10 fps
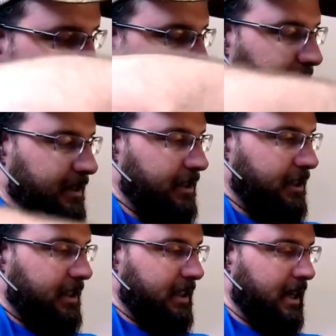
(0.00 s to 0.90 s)
stuff. It's
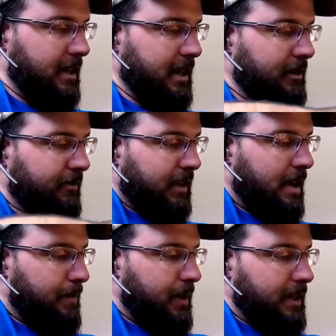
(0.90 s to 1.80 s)
just in that nice
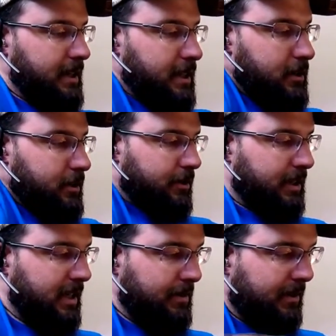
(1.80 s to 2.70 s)
flap right there, so it
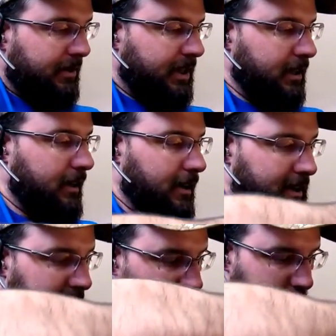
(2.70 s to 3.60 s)
keeps everything
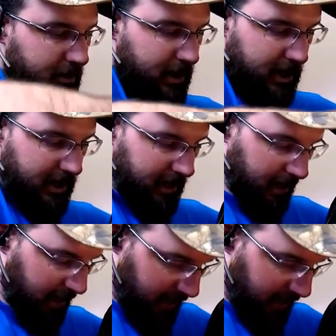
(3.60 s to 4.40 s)
locked down real nice.